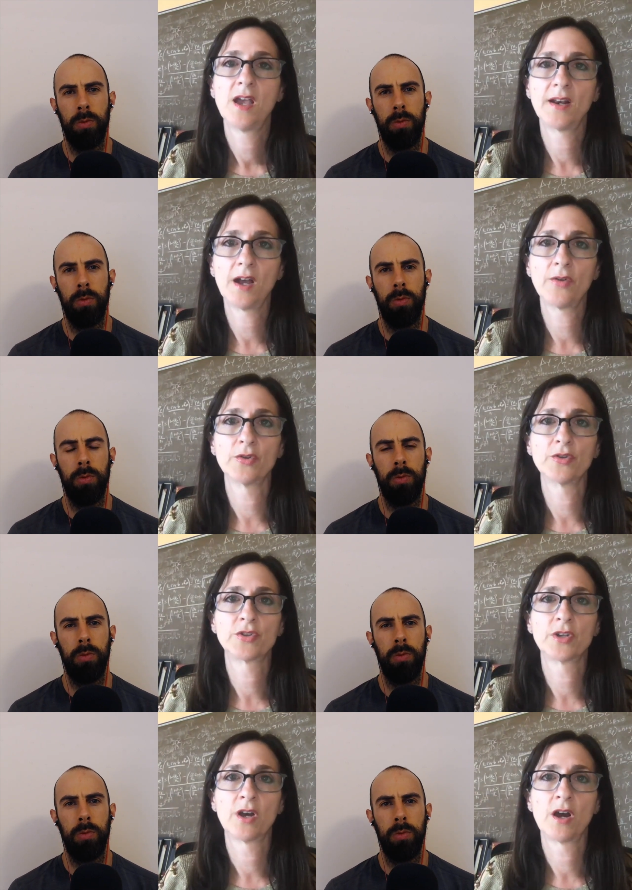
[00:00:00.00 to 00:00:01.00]
Speaker 1: and
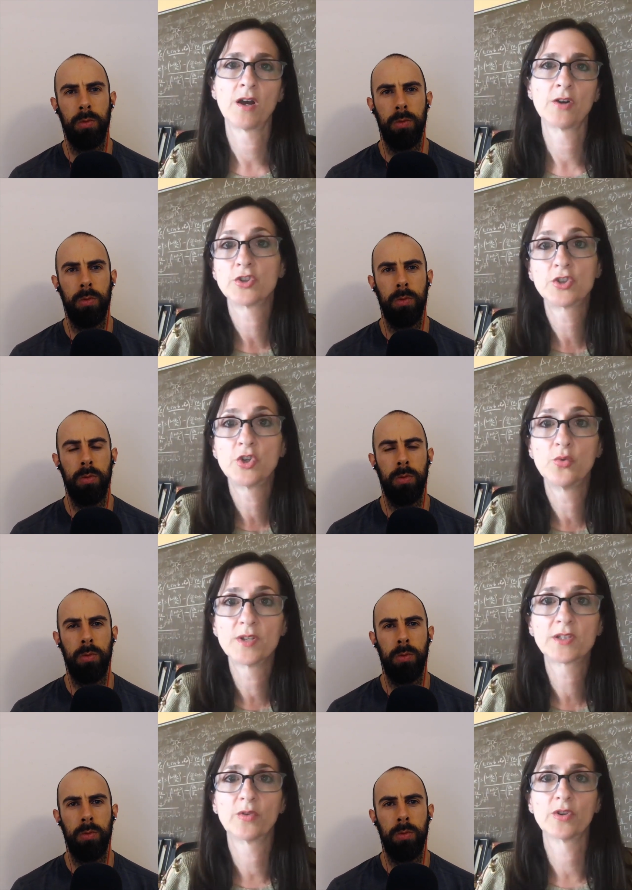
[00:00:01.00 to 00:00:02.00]
others uh, are just too
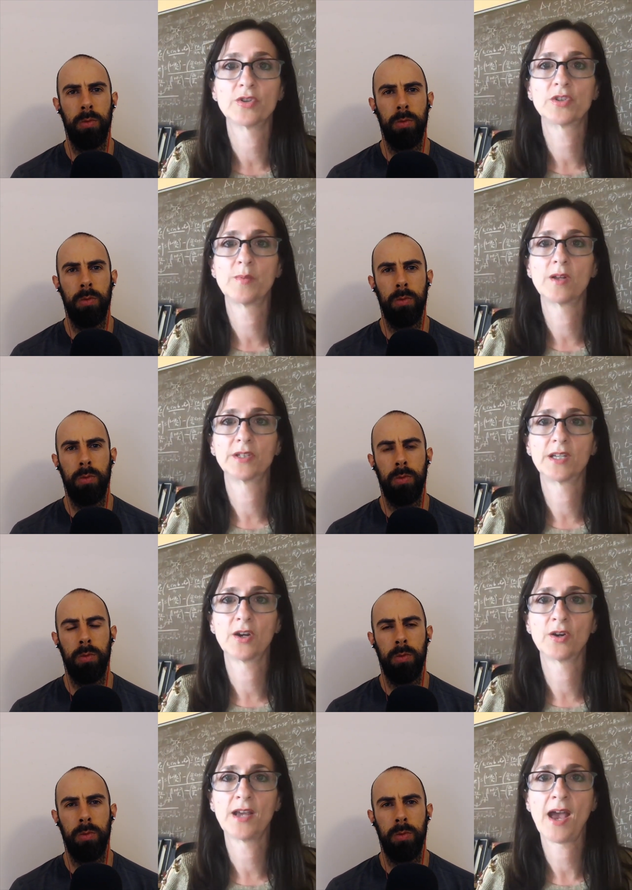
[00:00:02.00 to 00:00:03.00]
risk averse to be able to
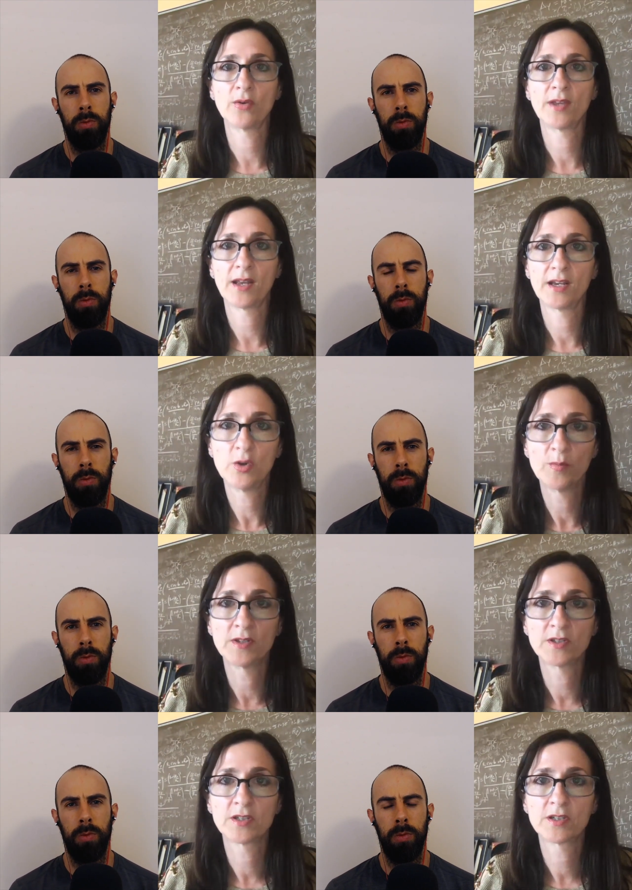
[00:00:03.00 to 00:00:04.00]
carry out getting
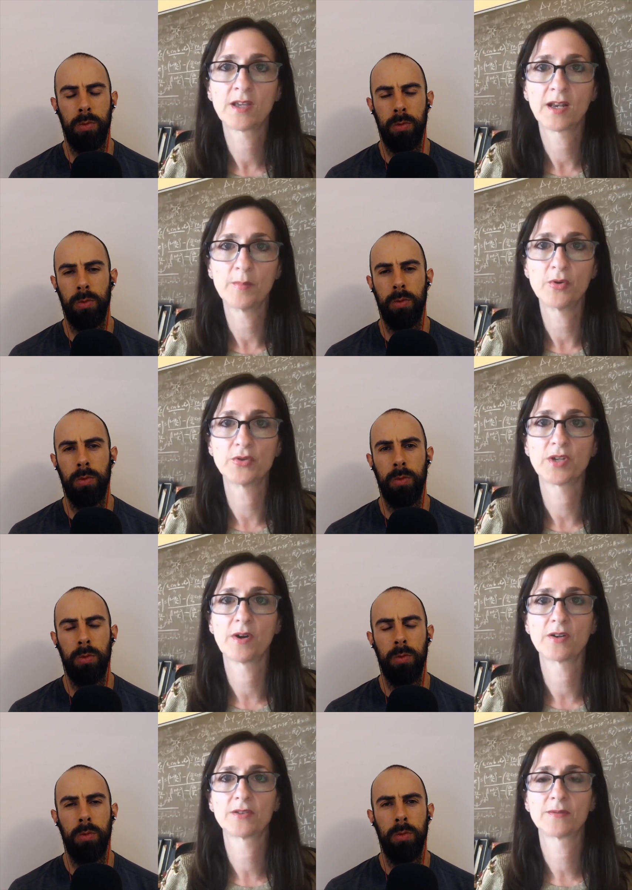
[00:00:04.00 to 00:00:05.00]
humans getting boots on
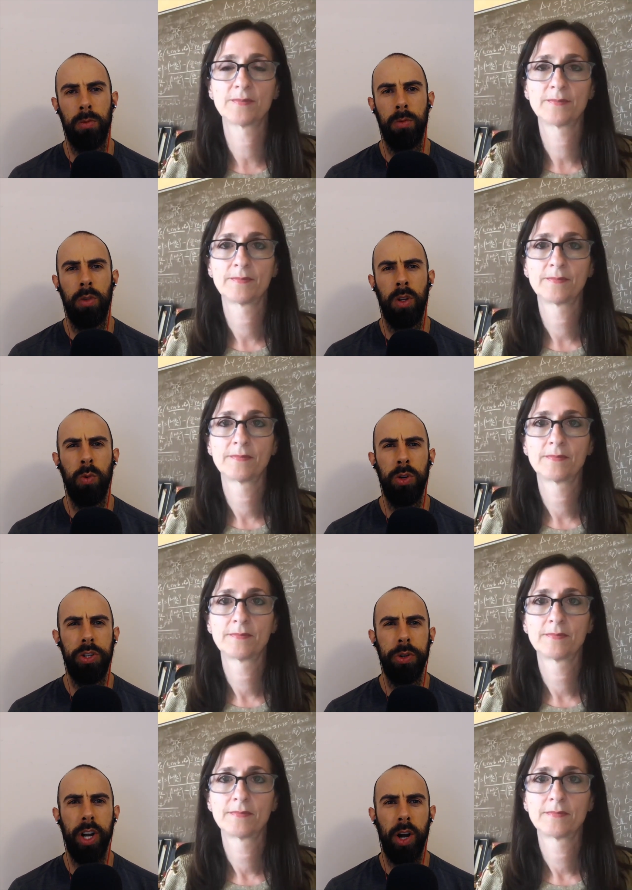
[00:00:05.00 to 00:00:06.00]
Mars.
Speaker 2: Would
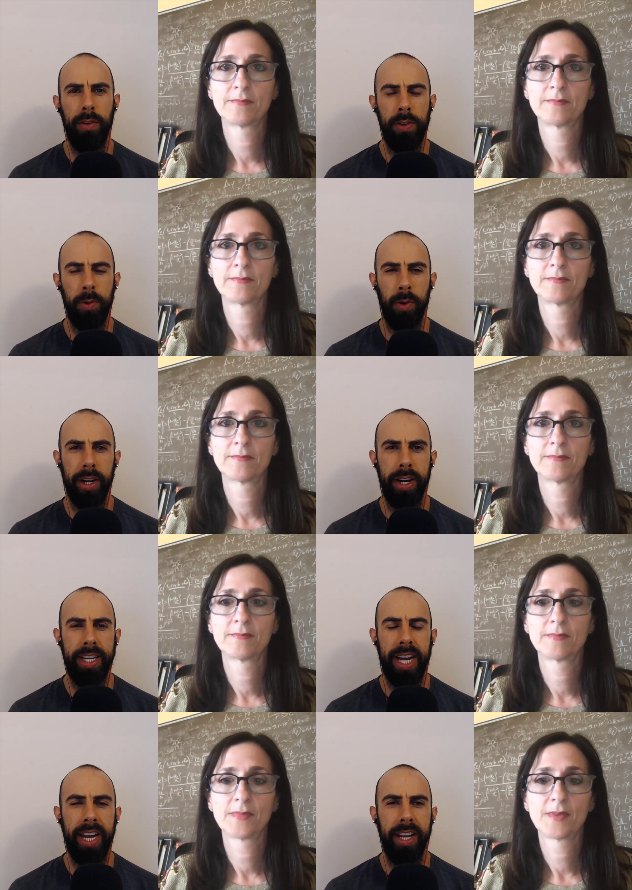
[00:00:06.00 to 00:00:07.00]
you go if you weren't going to
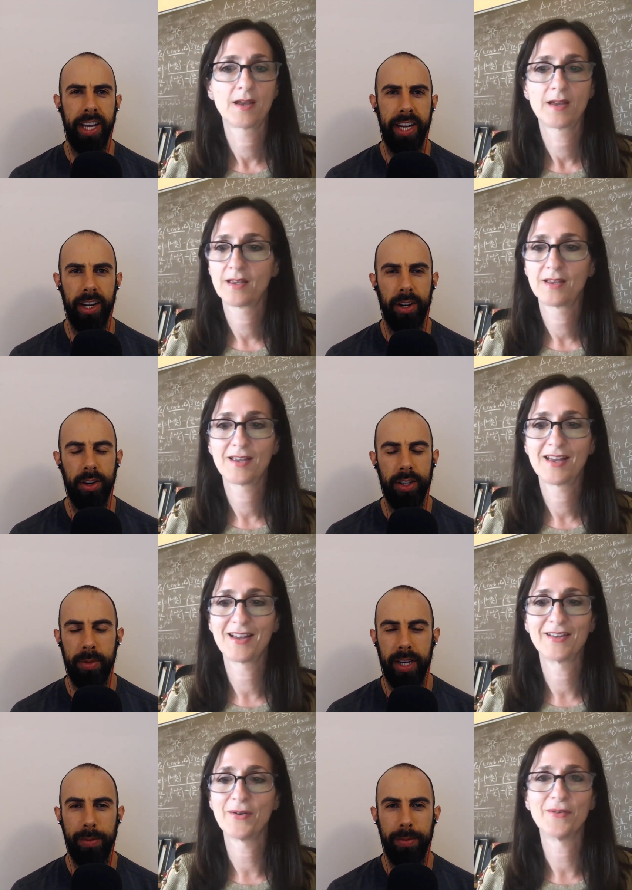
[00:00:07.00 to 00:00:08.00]
die on landing or uh,
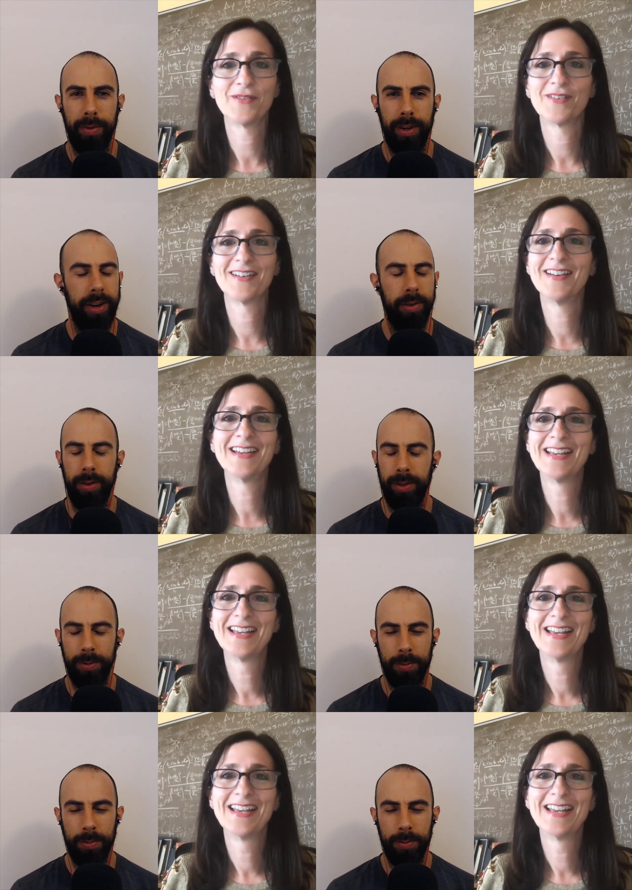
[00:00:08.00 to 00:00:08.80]
something? Uh, no. No?